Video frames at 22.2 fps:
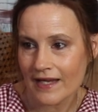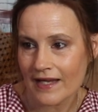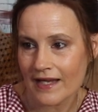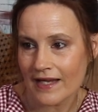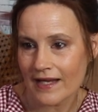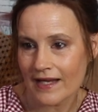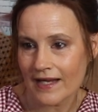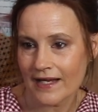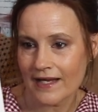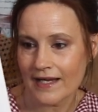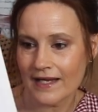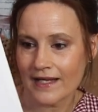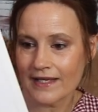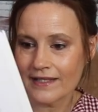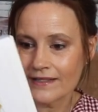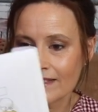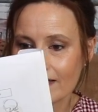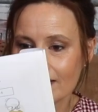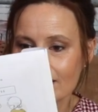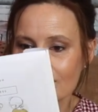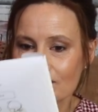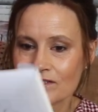
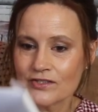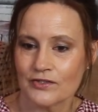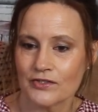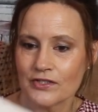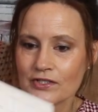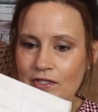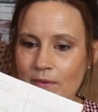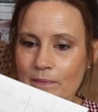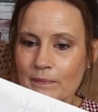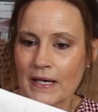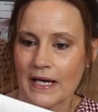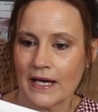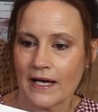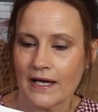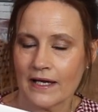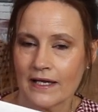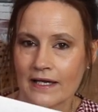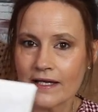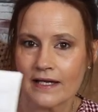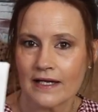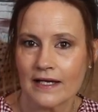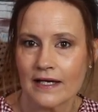And I'll show you the
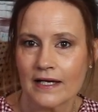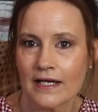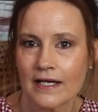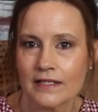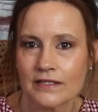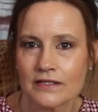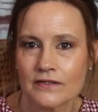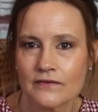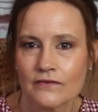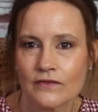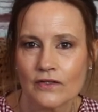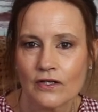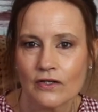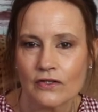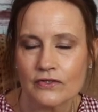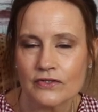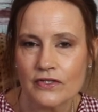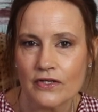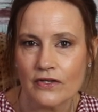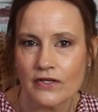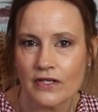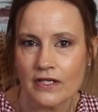back, and you've
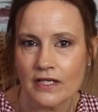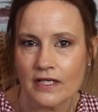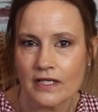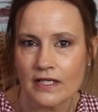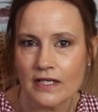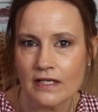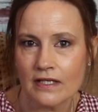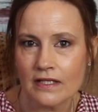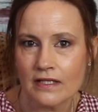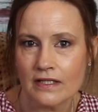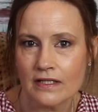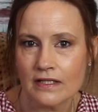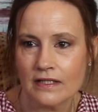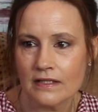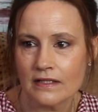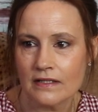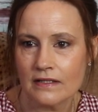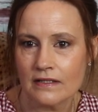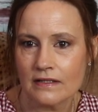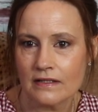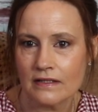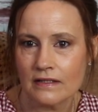got the
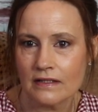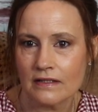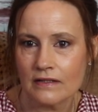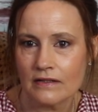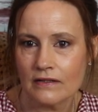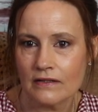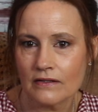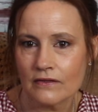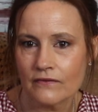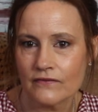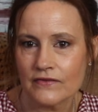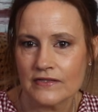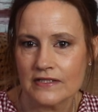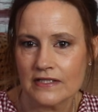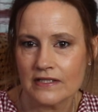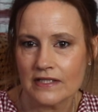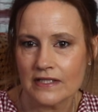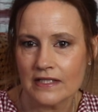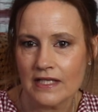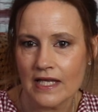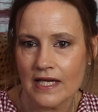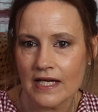obviously
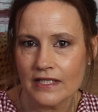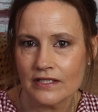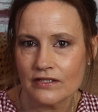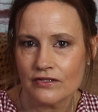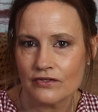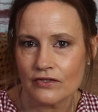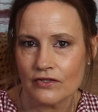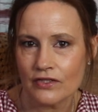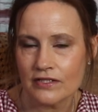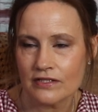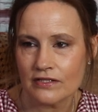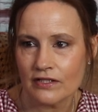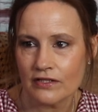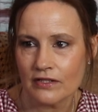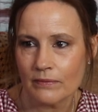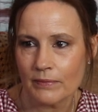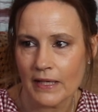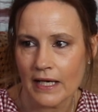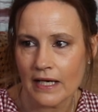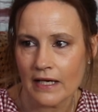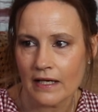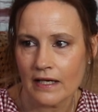the line drawings on the
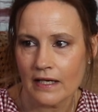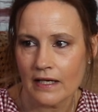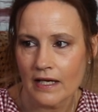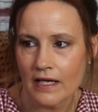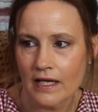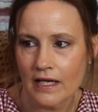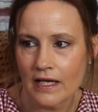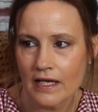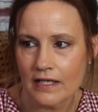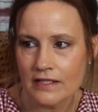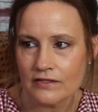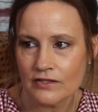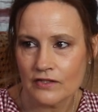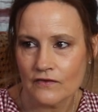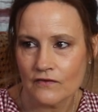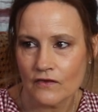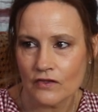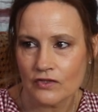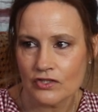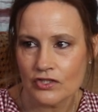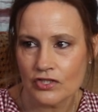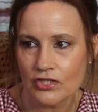back. So you've
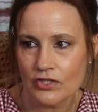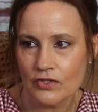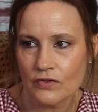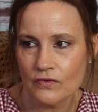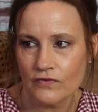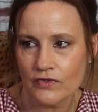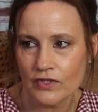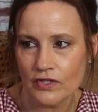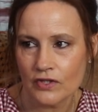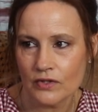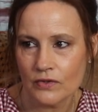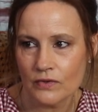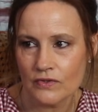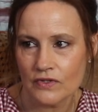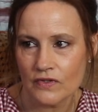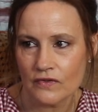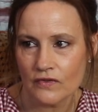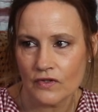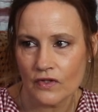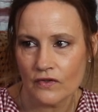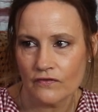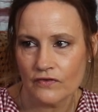got two views,
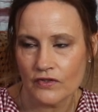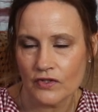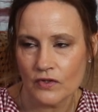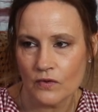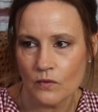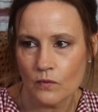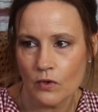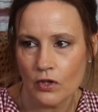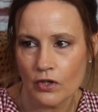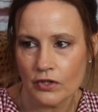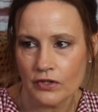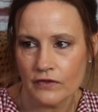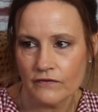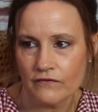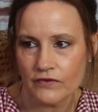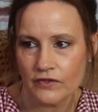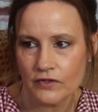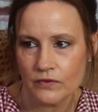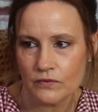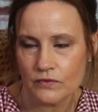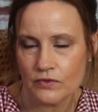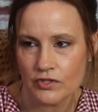you've got view one and
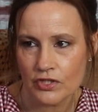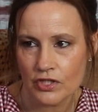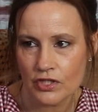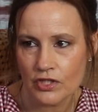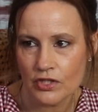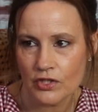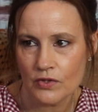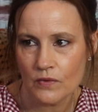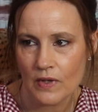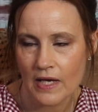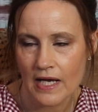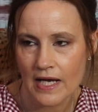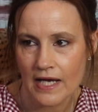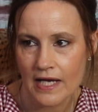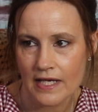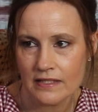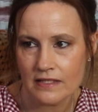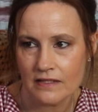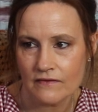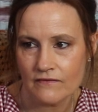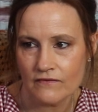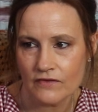view two.
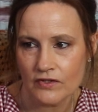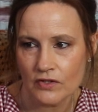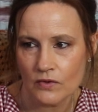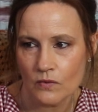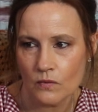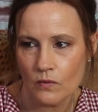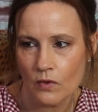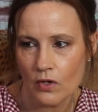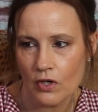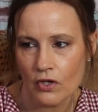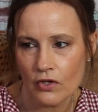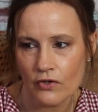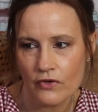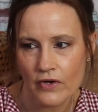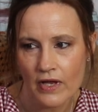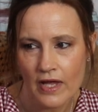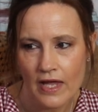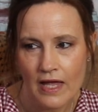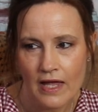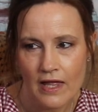I did view one.